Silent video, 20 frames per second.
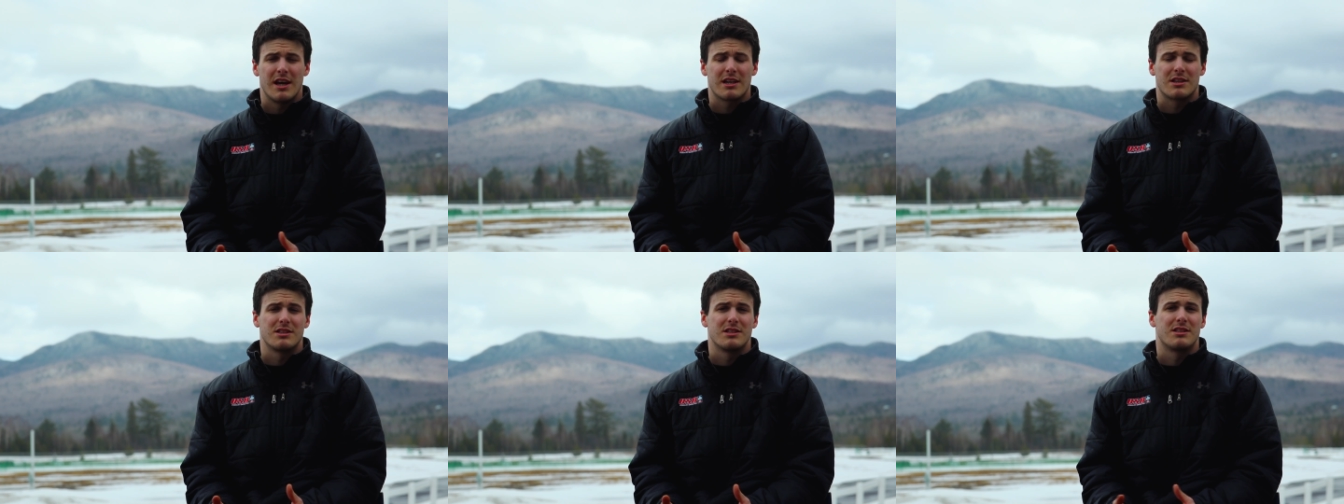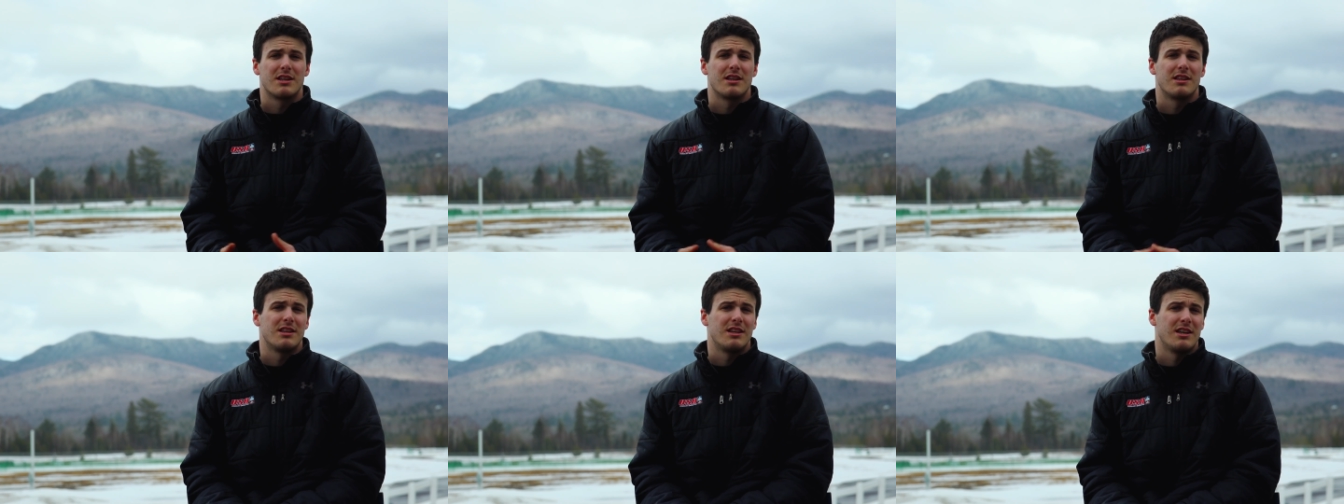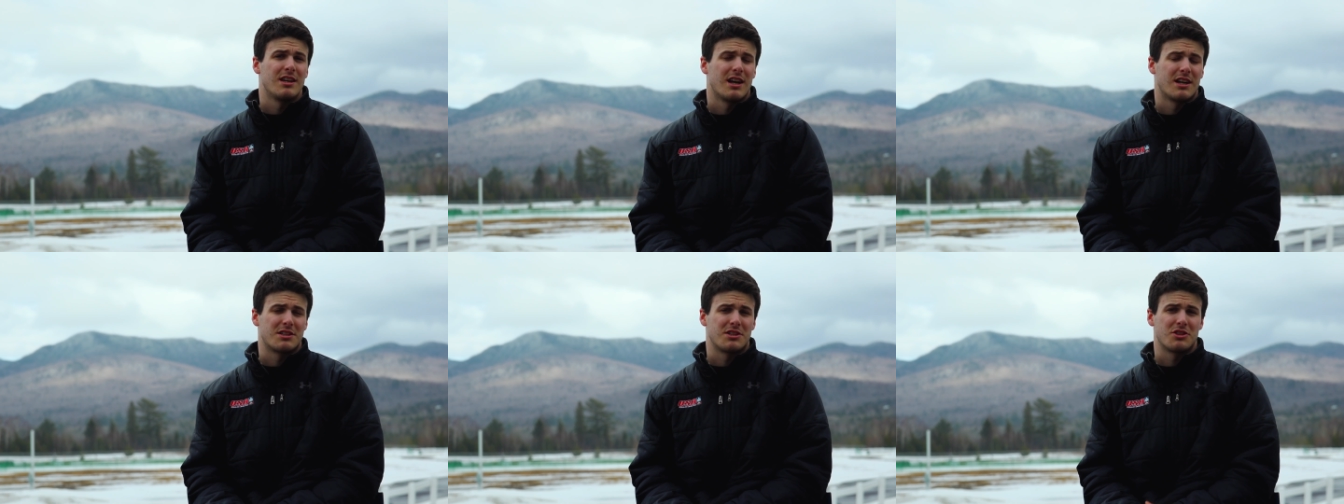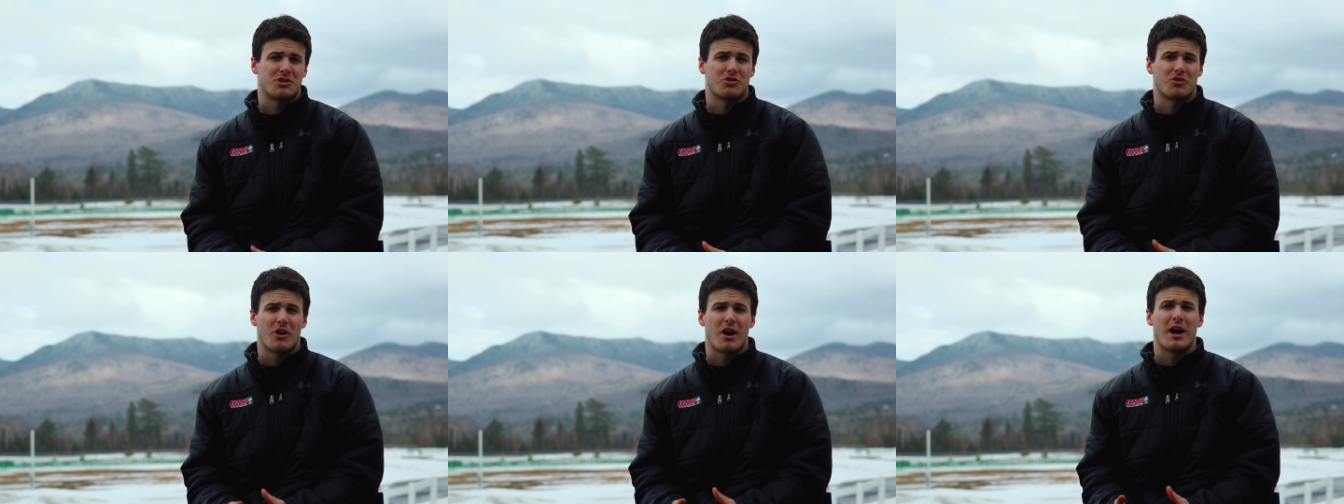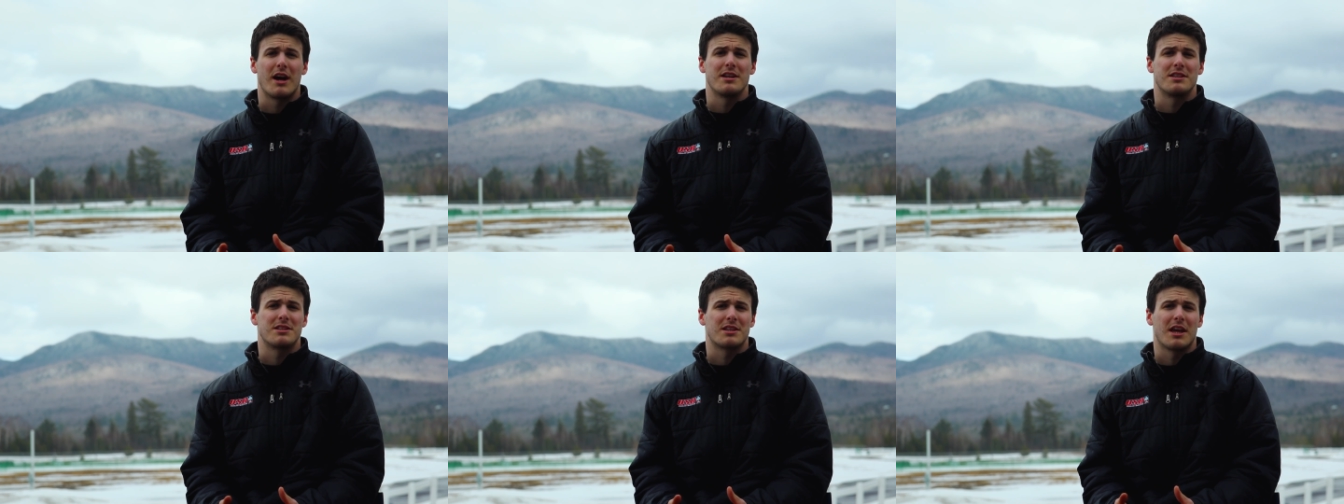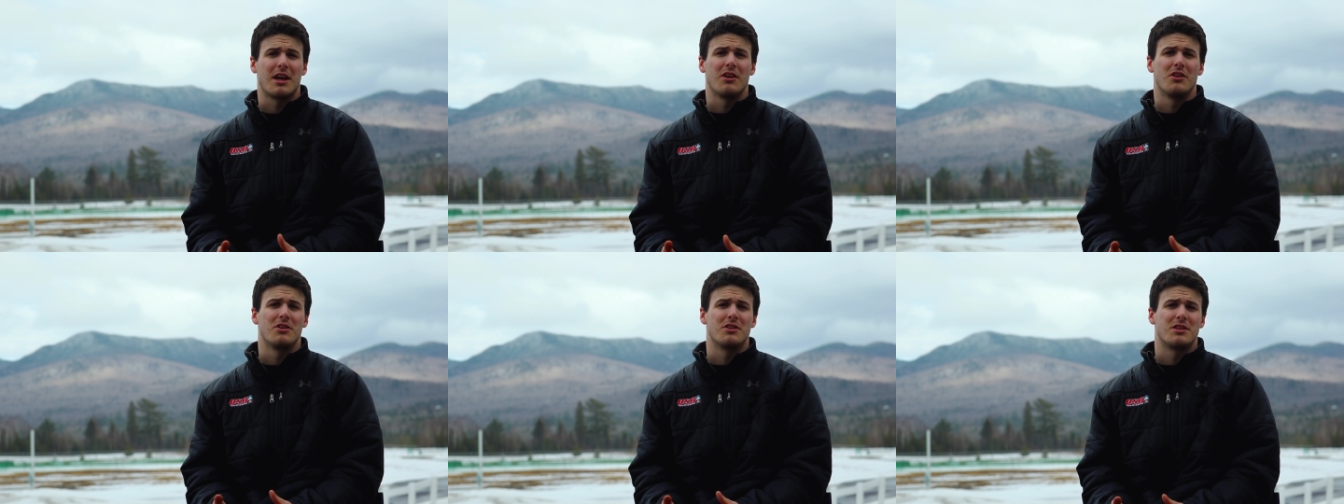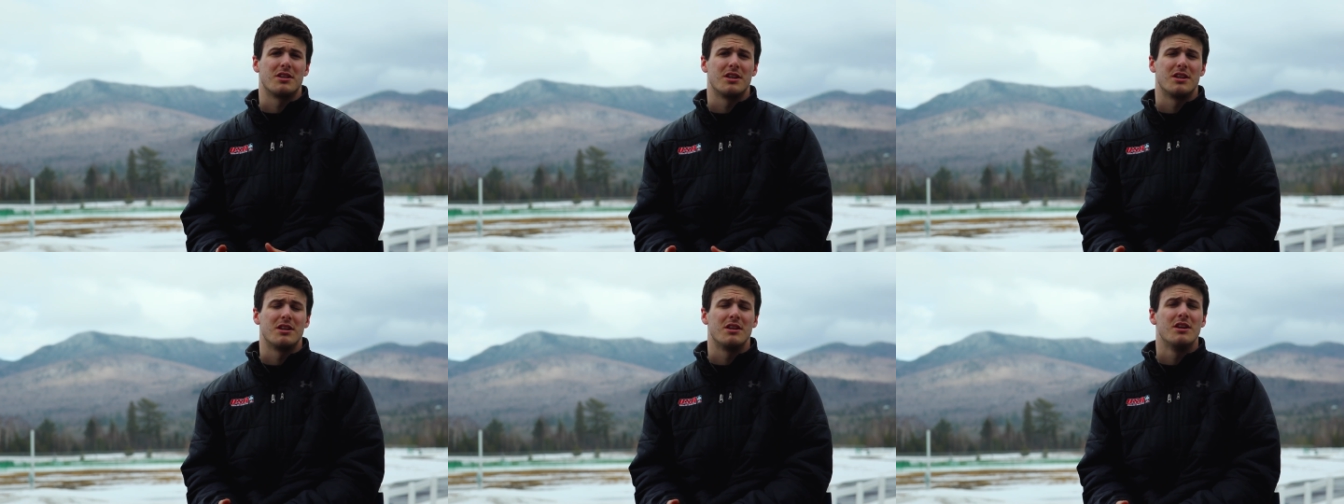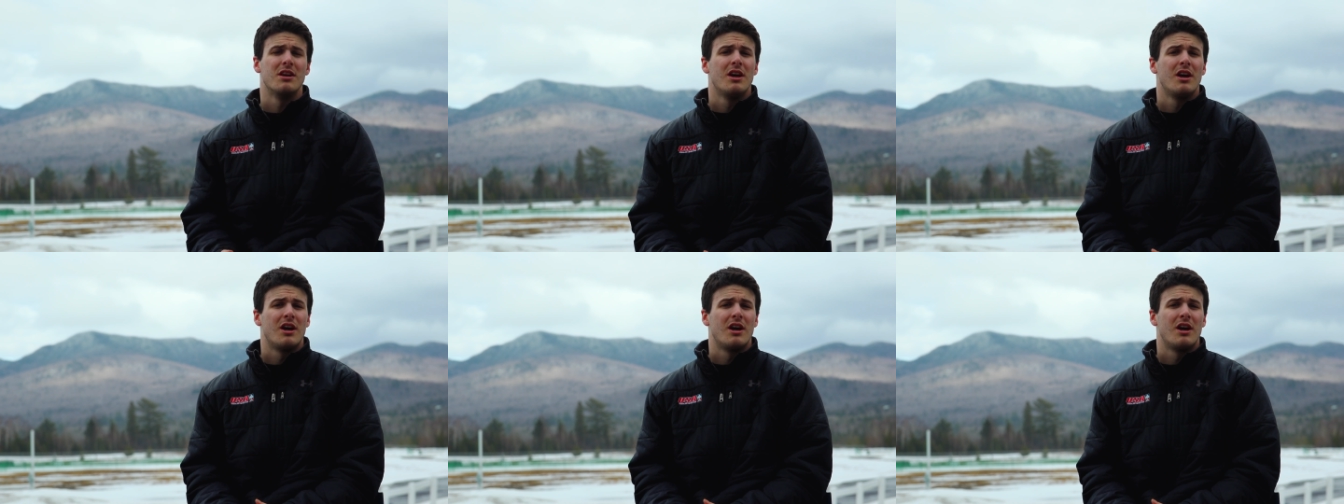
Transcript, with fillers: actually said that he got to try skeleton